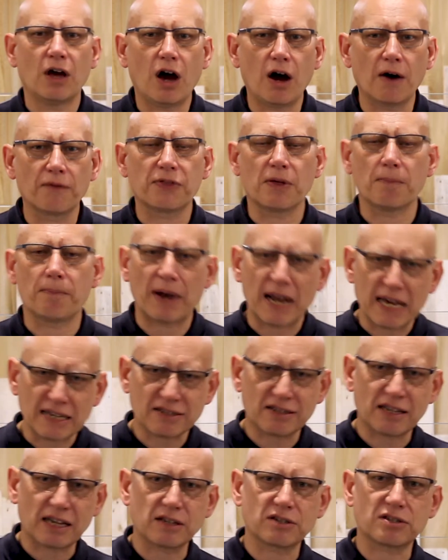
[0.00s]
of the
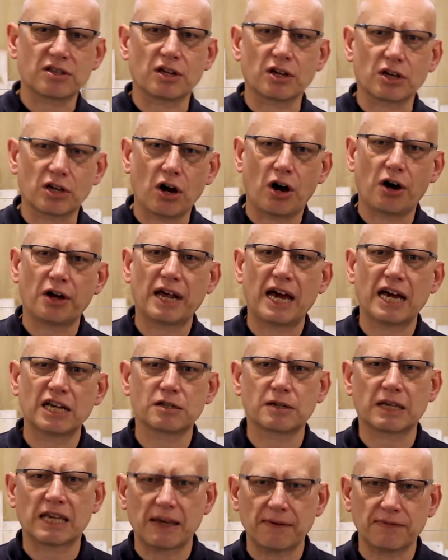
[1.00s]
blessings that God
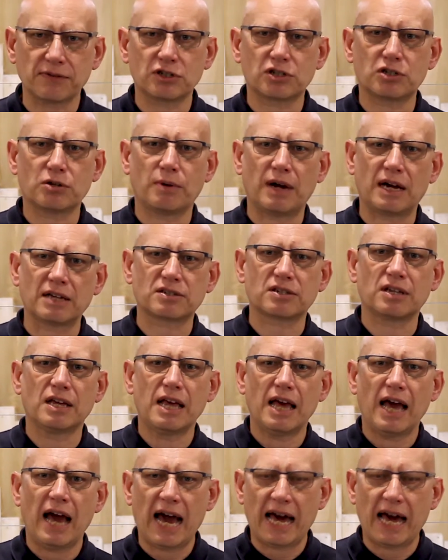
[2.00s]
has given to us